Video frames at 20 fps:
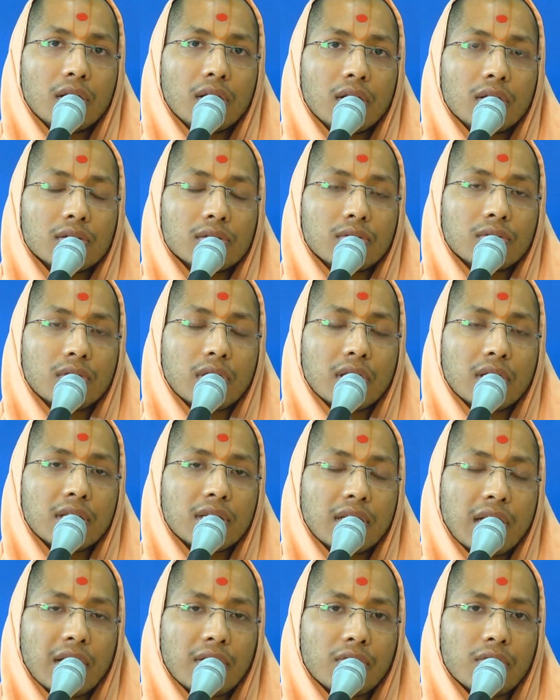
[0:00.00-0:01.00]
so that
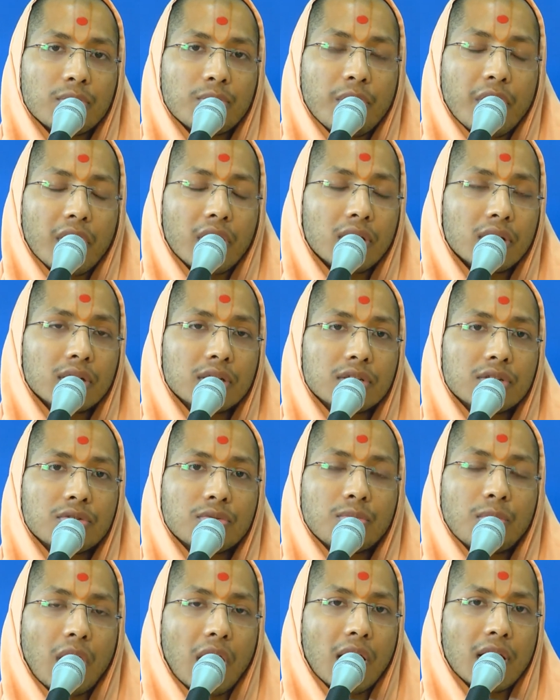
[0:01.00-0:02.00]
it cannot be hurt to
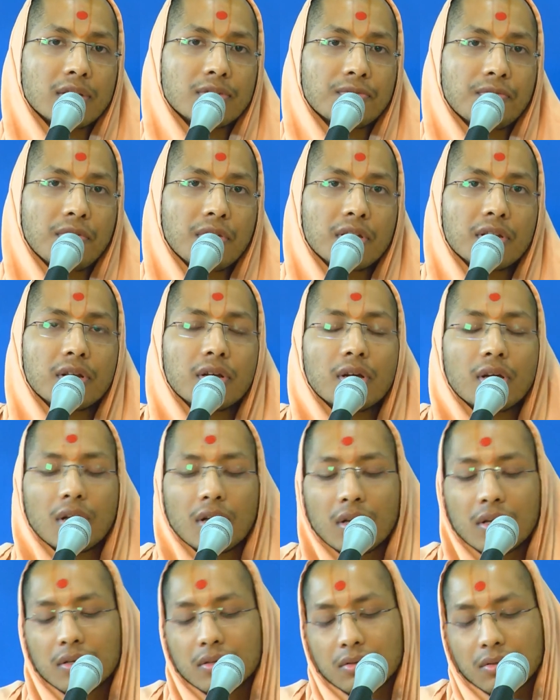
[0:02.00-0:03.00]
Maharaj's feet.
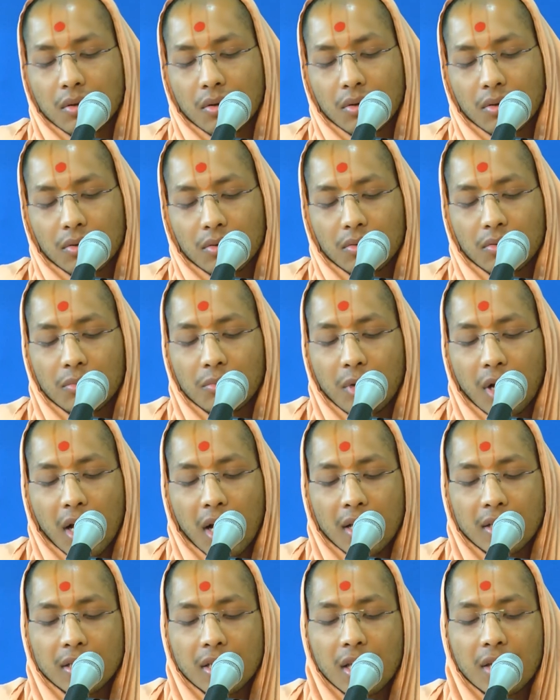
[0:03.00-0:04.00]
So
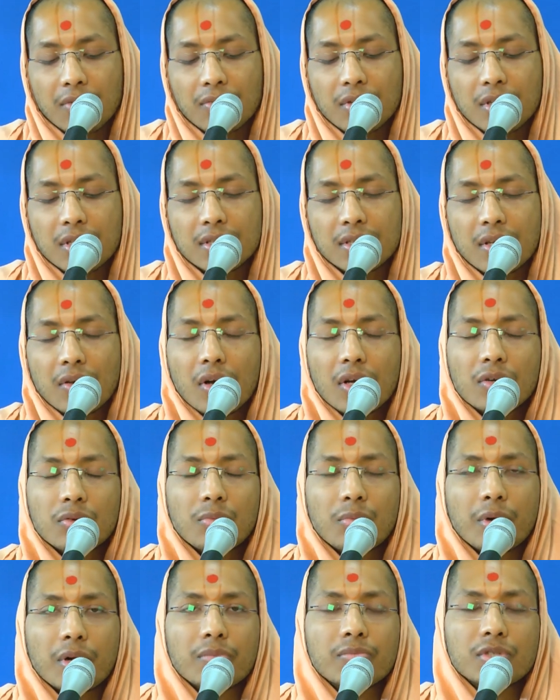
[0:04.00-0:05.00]
Maharaj gave this seva to
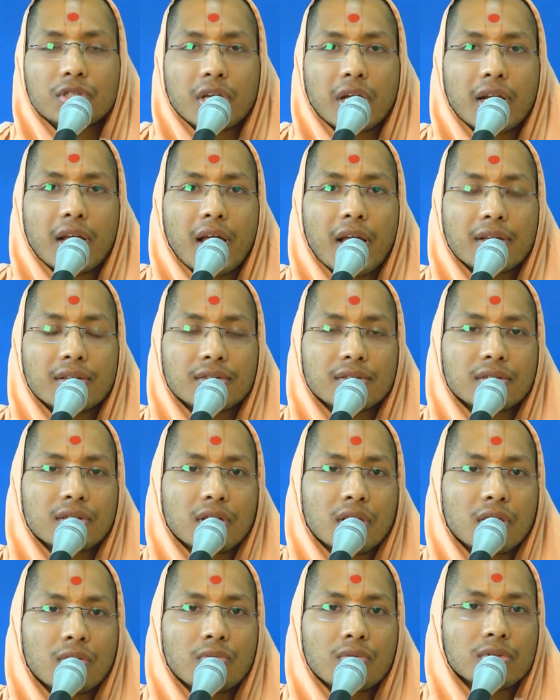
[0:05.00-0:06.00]
Brahmachari as
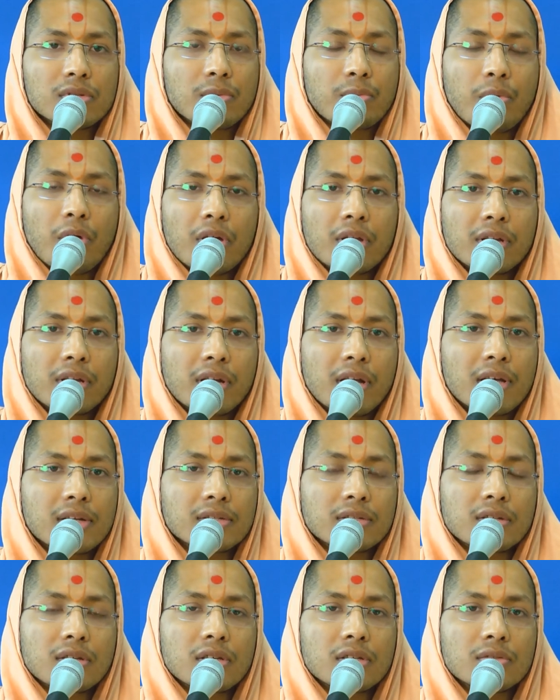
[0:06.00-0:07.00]
he was appointed
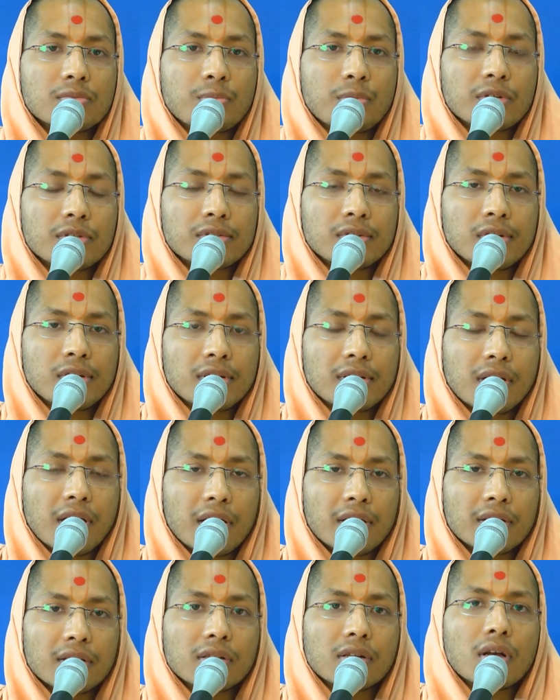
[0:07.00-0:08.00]
as his personal
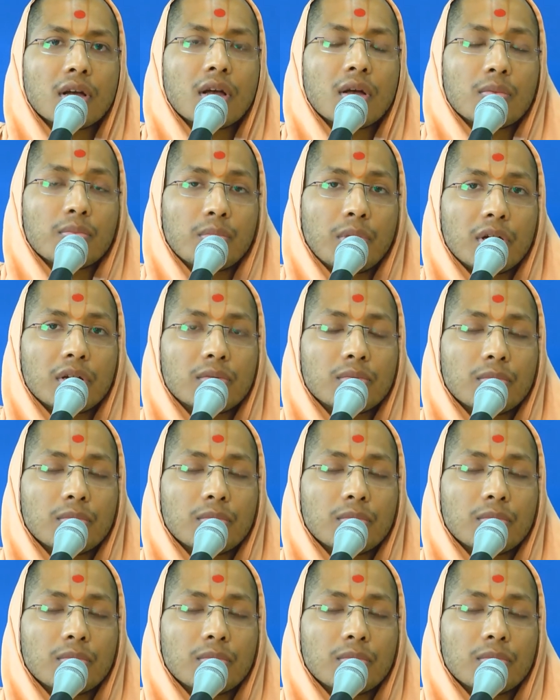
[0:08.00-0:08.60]
attendant. But